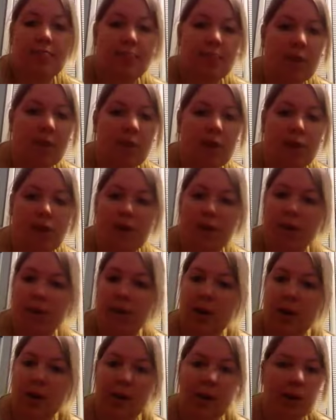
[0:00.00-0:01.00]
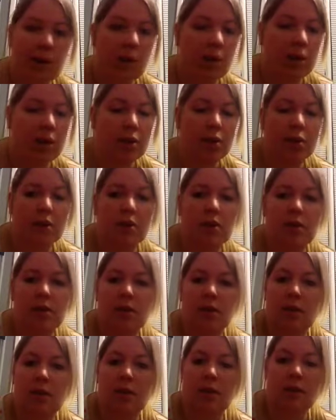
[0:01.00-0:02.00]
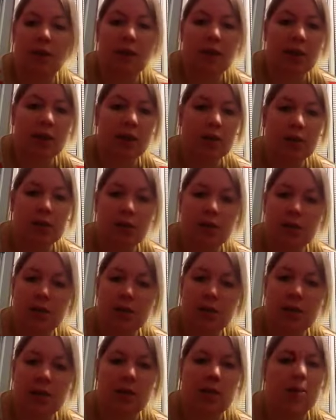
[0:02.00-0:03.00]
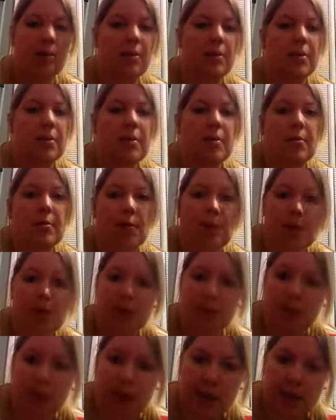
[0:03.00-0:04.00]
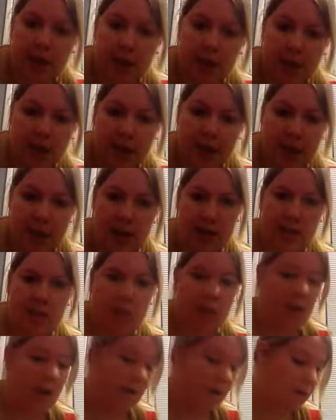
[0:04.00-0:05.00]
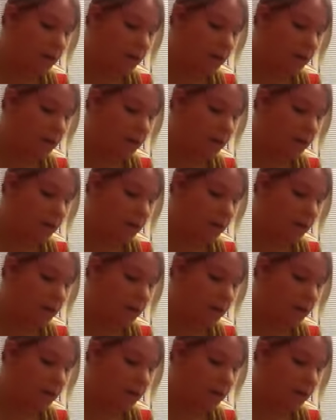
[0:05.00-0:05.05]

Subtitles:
you know, if you have any questions or if you're not sure what to do, please don't hesitate to ask me.